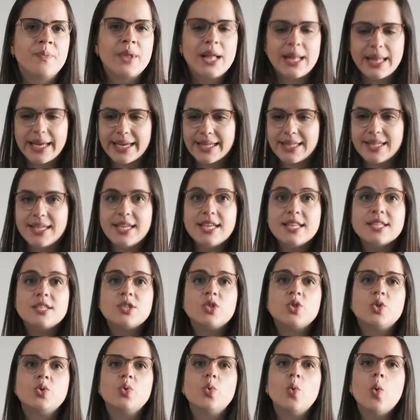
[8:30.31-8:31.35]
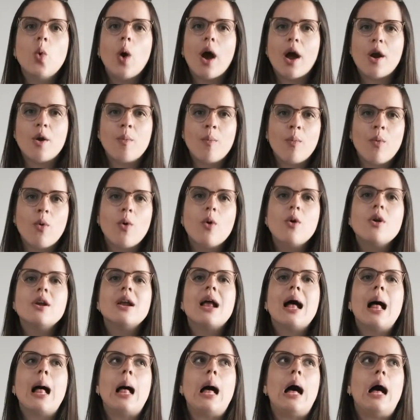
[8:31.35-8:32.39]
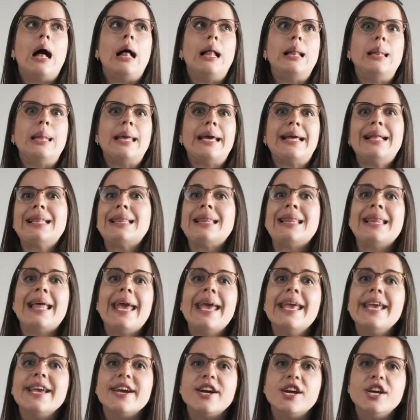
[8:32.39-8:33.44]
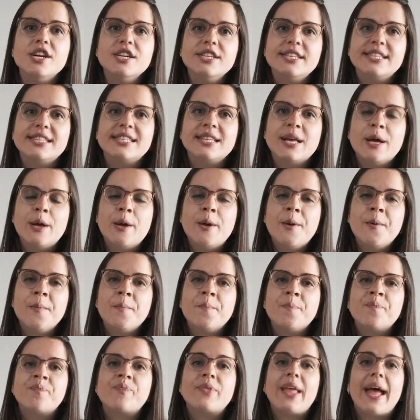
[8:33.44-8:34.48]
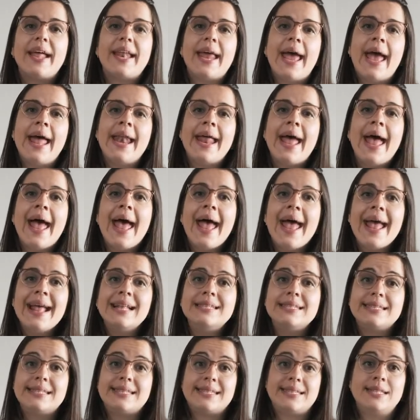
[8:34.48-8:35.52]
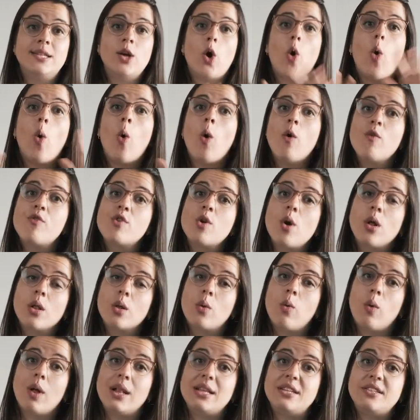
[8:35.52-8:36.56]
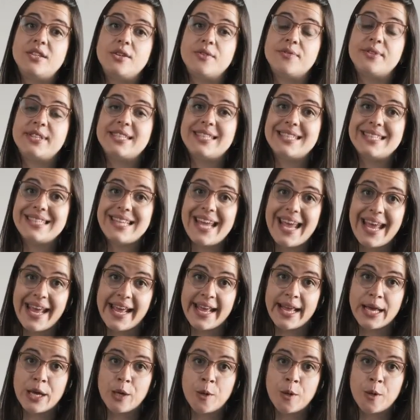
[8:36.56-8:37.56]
Like, these two are more like layers that enhance the overall quality of stay.